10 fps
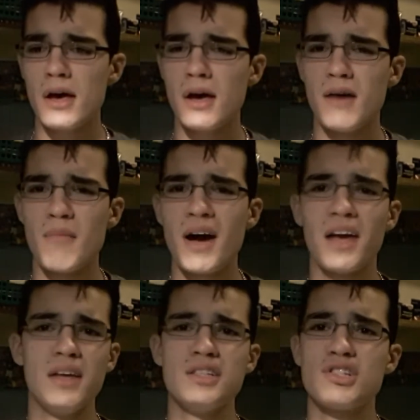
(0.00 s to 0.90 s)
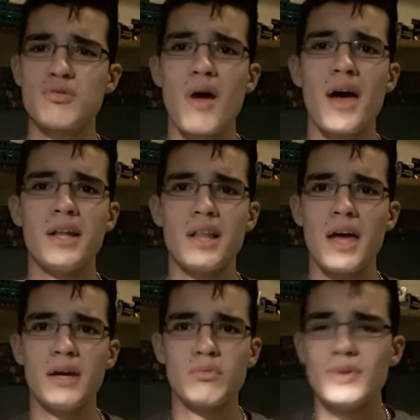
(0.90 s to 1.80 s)
Um, I tried
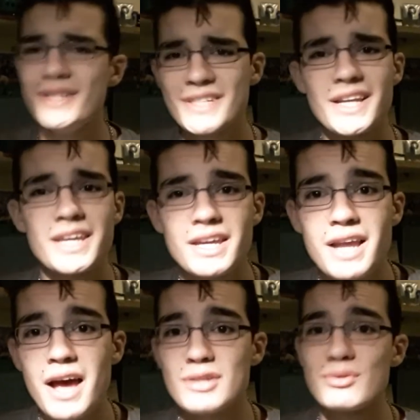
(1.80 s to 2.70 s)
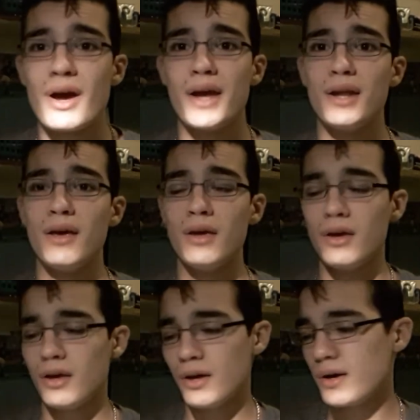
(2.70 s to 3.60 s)
like resetting it, I tried
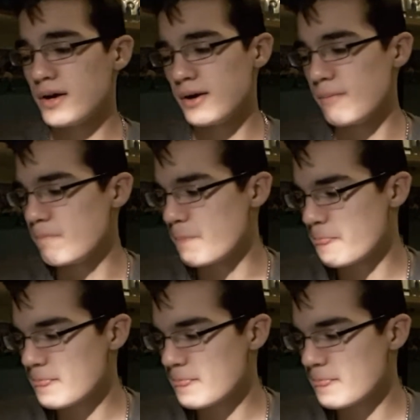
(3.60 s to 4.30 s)
um,